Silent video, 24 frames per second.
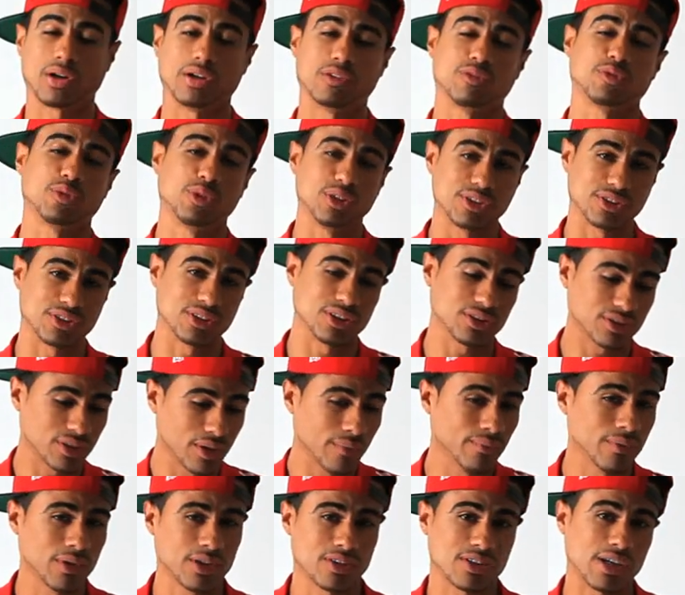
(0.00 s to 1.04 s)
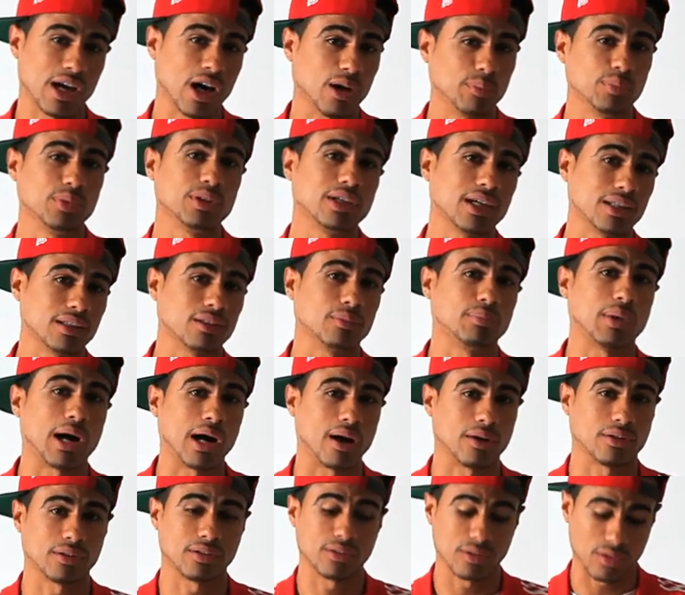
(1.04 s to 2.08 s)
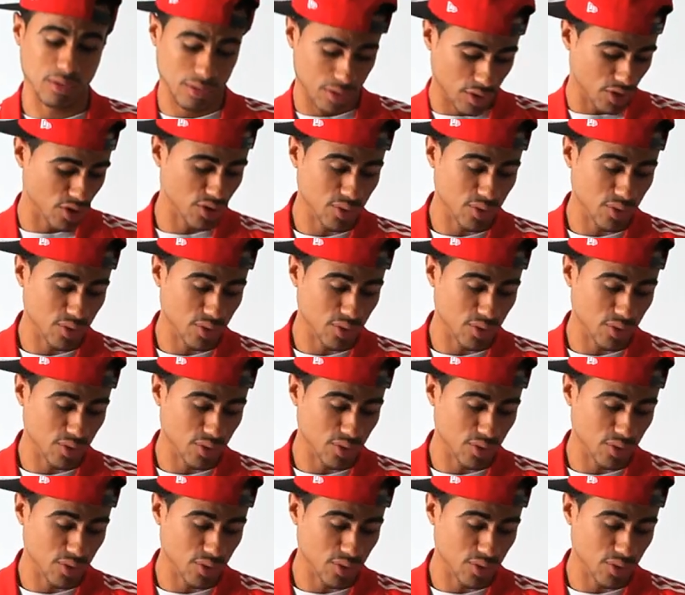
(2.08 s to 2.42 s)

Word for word: on freezes to help you get the pop, you know, the